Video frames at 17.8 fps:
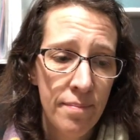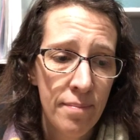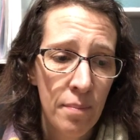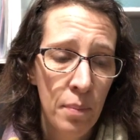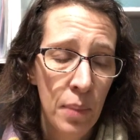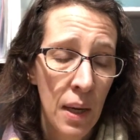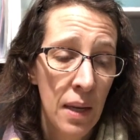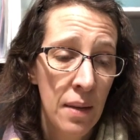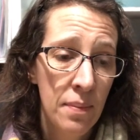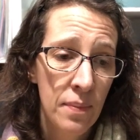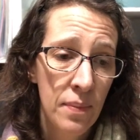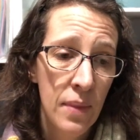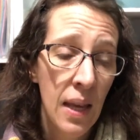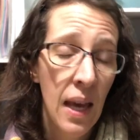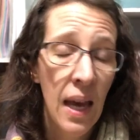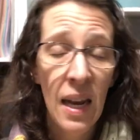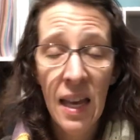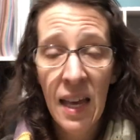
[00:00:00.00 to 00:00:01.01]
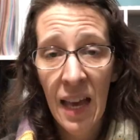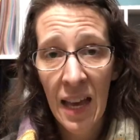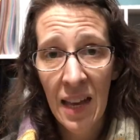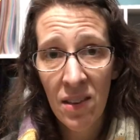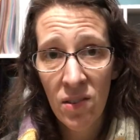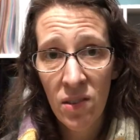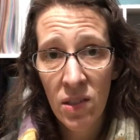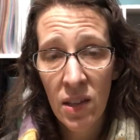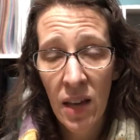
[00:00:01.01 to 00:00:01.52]
But any
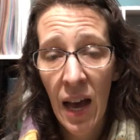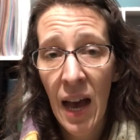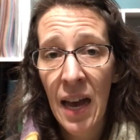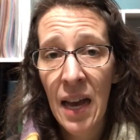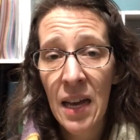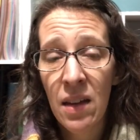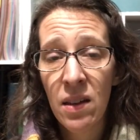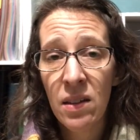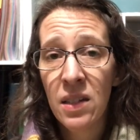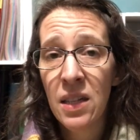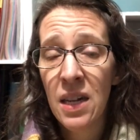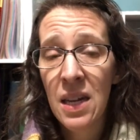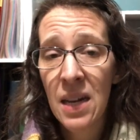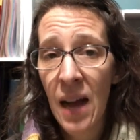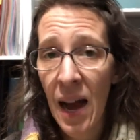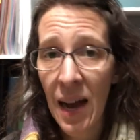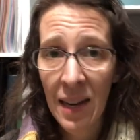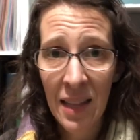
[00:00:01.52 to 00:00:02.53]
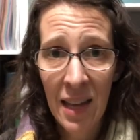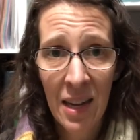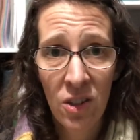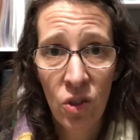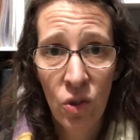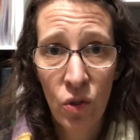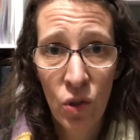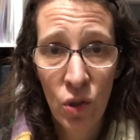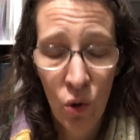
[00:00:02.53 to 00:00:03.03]
case, I did not get
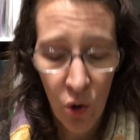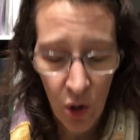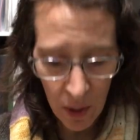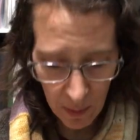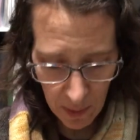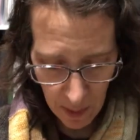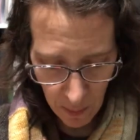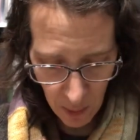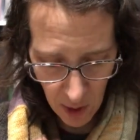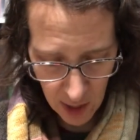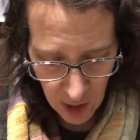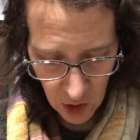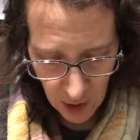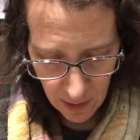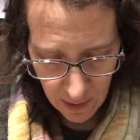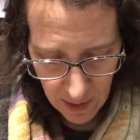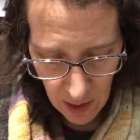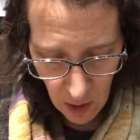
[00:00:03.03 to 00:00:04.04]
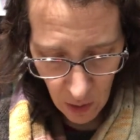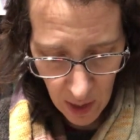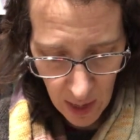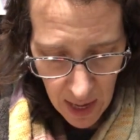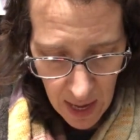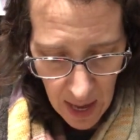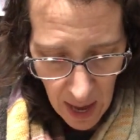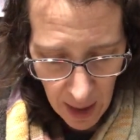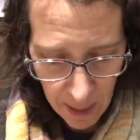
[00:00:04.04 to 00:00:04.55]
to sorting my projects out.
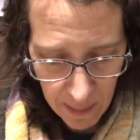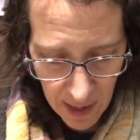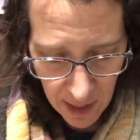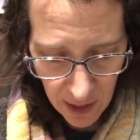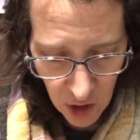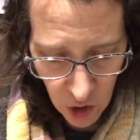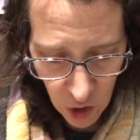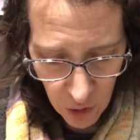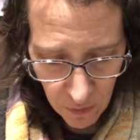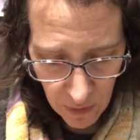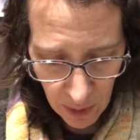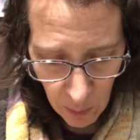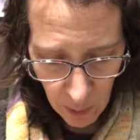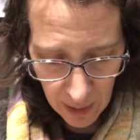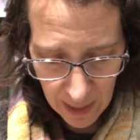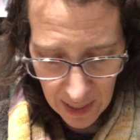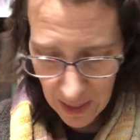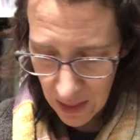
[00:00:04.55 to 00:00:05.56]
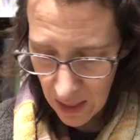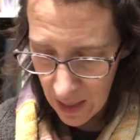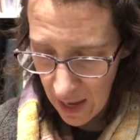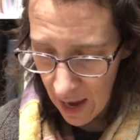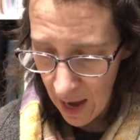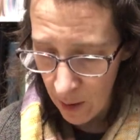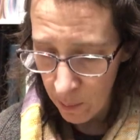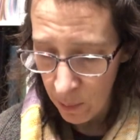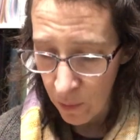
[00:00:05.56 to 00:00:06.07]
I'm not sure if I will get to
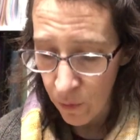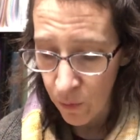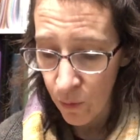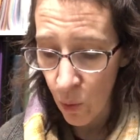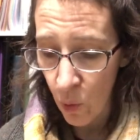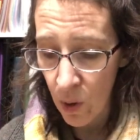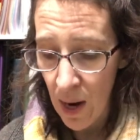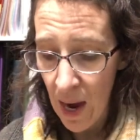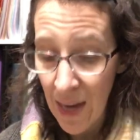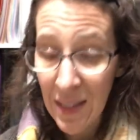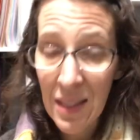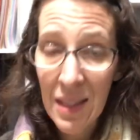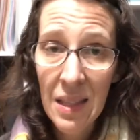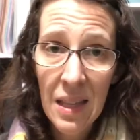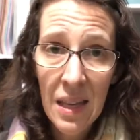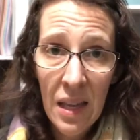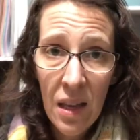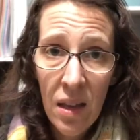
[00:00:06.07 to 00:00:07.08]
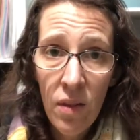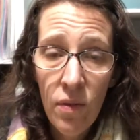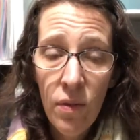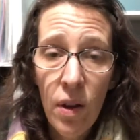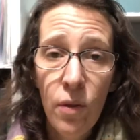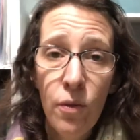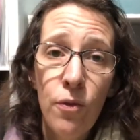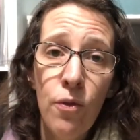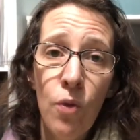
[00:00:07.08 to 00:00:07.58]
that before I leave
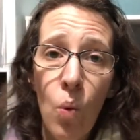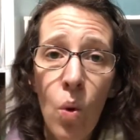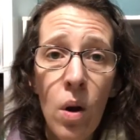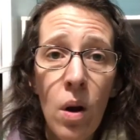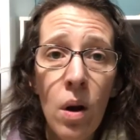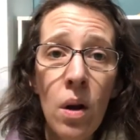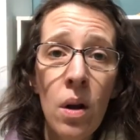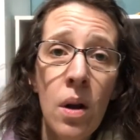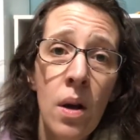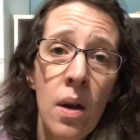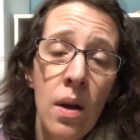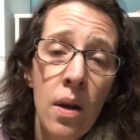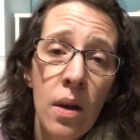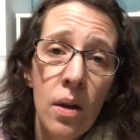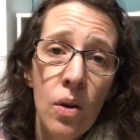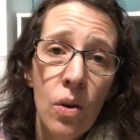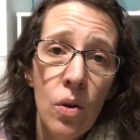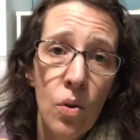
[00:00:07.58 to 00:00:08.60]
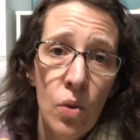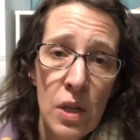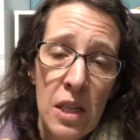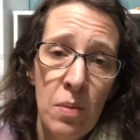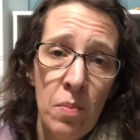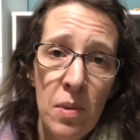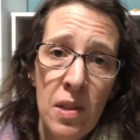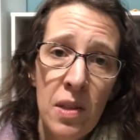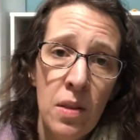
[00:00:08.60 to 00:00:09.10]
for
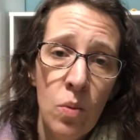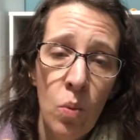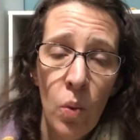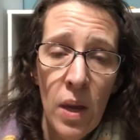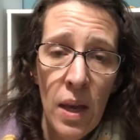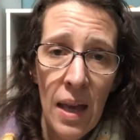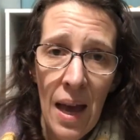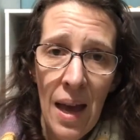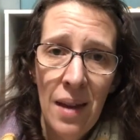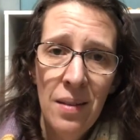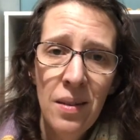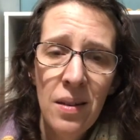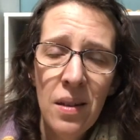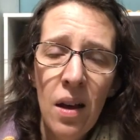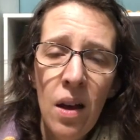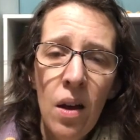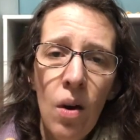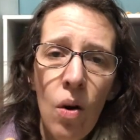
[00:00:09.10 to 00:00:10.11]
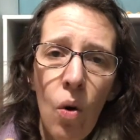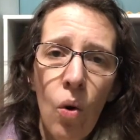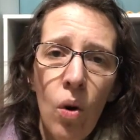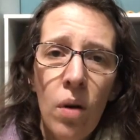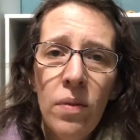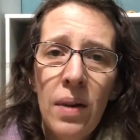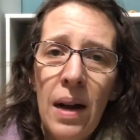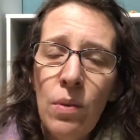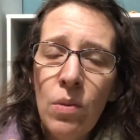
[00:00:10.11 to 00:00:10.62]
Christmas weekend or
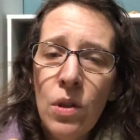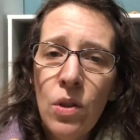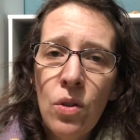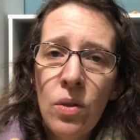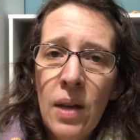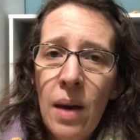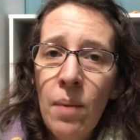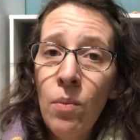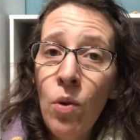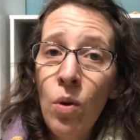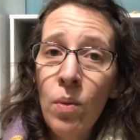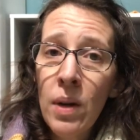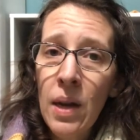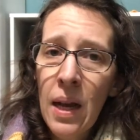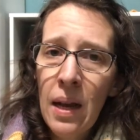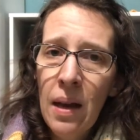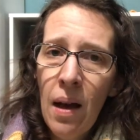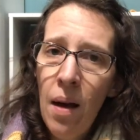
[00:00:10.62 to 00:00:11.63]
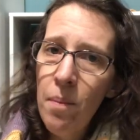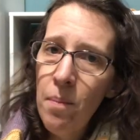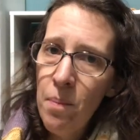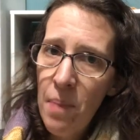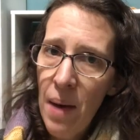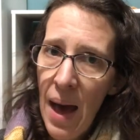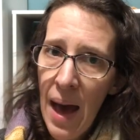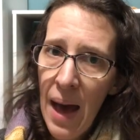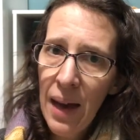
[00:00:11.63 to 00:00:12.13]
if I will do that more when I come
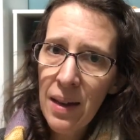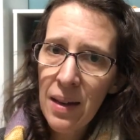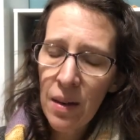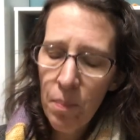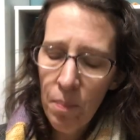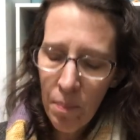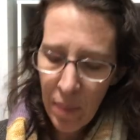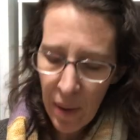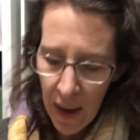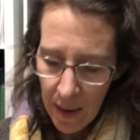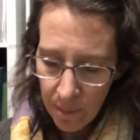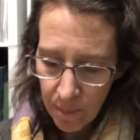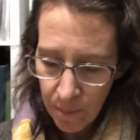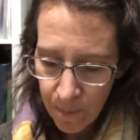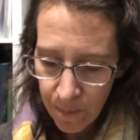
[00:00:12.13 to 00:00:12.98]
back, but